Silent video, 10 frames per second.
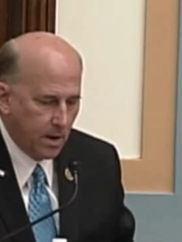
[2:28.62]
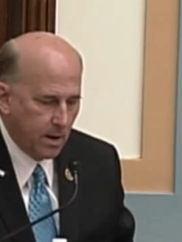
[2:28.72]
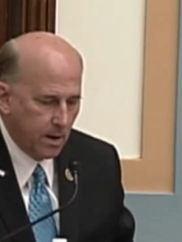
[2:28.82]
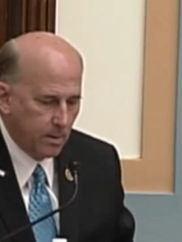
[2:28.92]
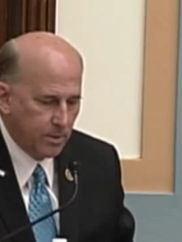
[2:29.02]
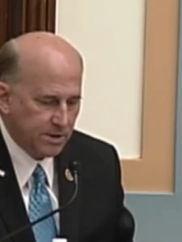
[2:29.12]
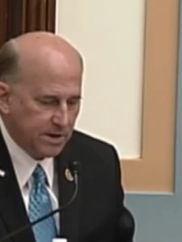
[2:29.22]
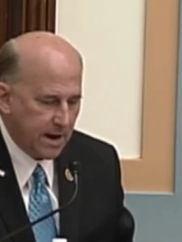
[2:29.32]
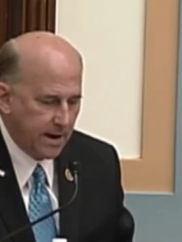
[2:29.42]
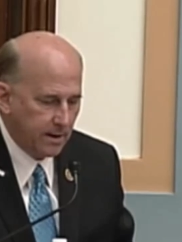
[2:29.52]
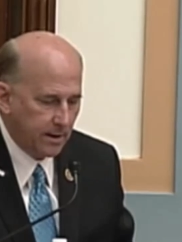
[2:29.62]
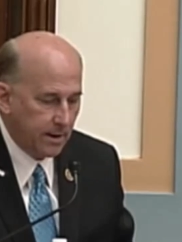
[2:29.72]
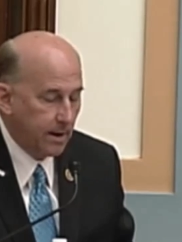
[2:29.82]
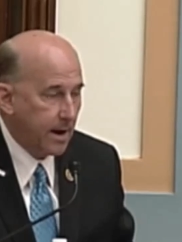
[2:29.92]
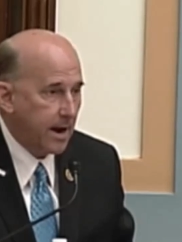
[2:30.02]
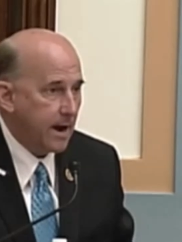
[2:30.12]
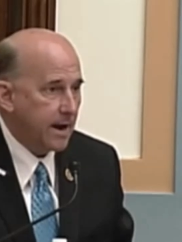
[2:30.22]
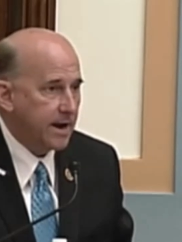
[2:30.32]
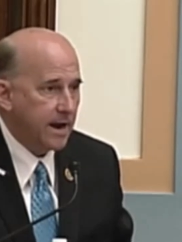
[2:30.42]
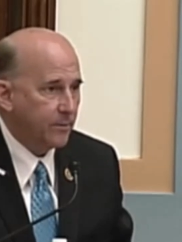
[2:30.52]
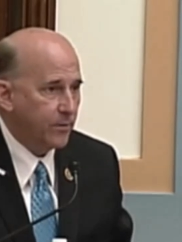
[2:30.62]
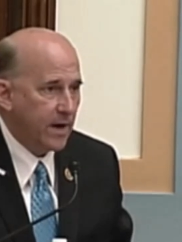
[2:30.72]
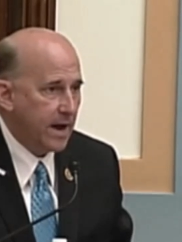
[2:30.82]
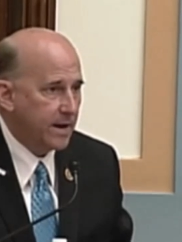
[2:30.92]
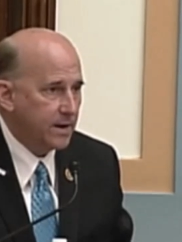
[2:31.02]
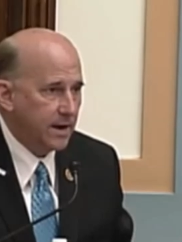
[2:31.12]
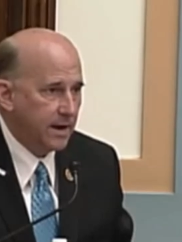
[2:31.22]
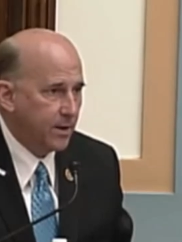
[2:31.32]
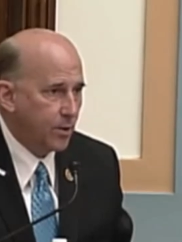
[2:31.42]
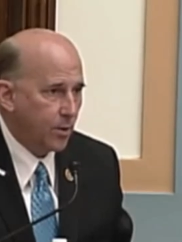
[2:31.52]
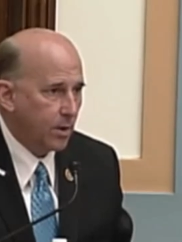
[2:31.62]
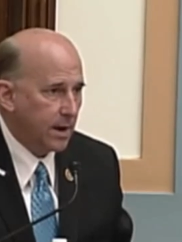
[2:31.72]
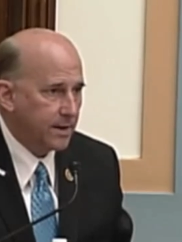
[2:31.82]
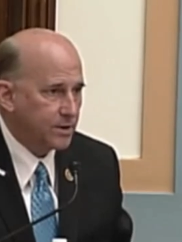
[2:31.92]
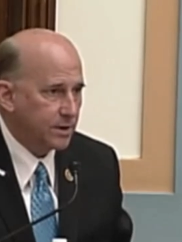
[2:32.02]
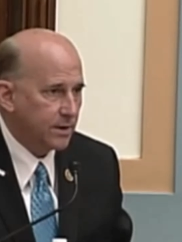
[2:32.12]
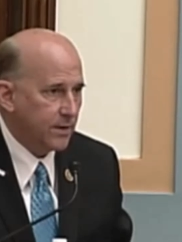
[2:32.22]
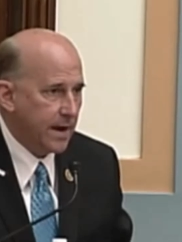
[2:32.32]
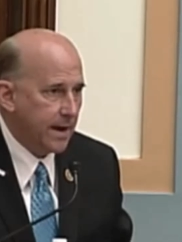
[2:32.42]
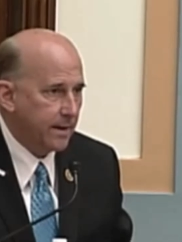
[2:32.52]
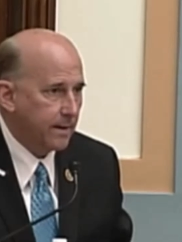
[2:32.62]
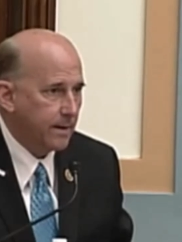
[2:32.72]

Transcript: Ms. Steinle. I can't find any correlation to that.